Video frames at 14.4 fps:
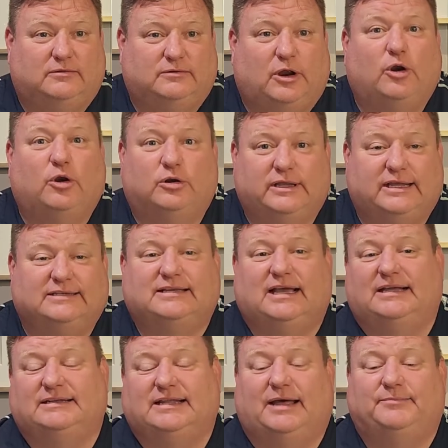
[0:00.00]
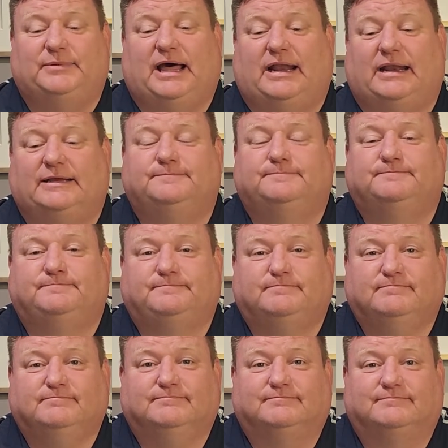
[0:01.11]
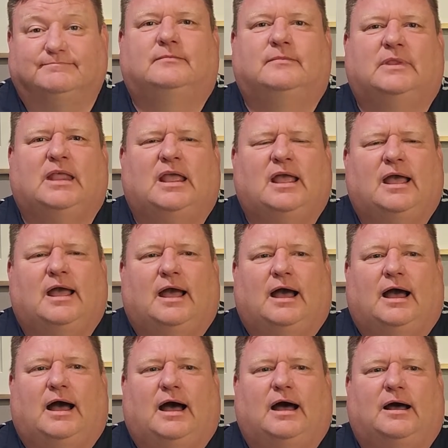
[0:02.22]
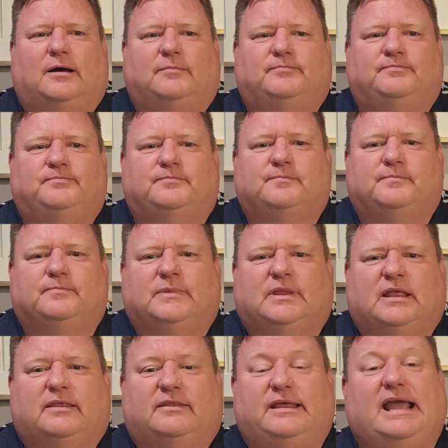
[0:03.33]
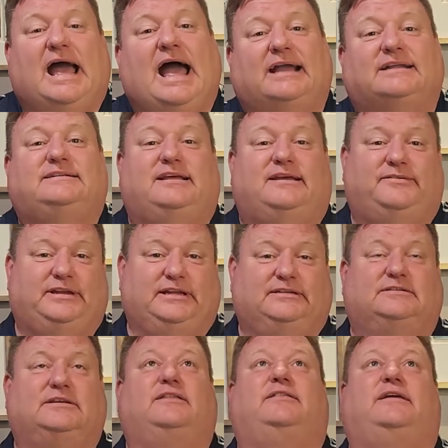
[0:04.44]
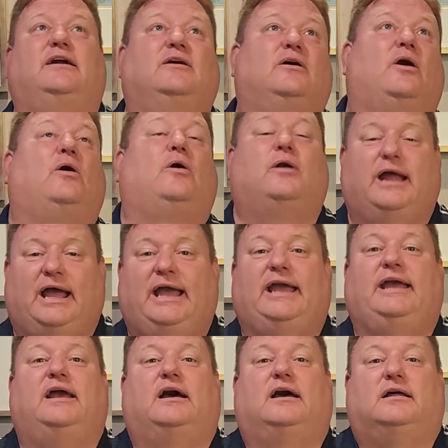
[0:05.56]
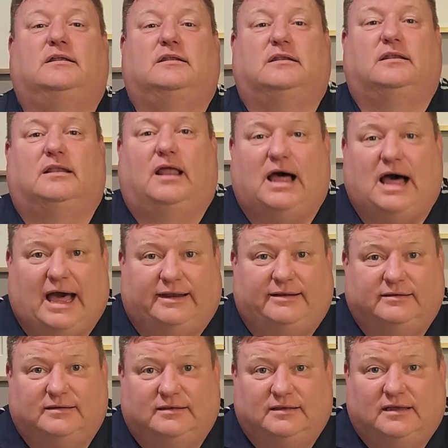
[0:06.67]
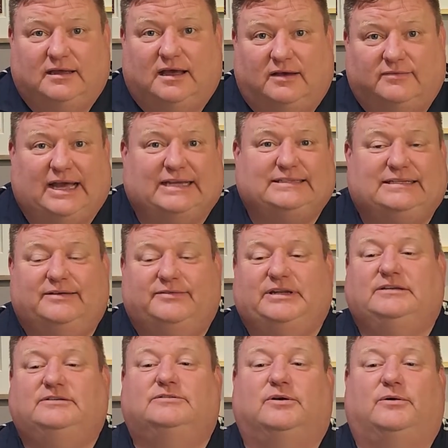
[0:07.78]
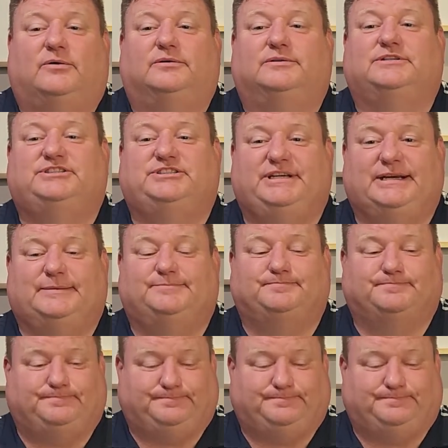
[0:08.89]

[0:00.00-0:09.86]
the early assigned time dining. The activities. There are a lot of activities on the ship.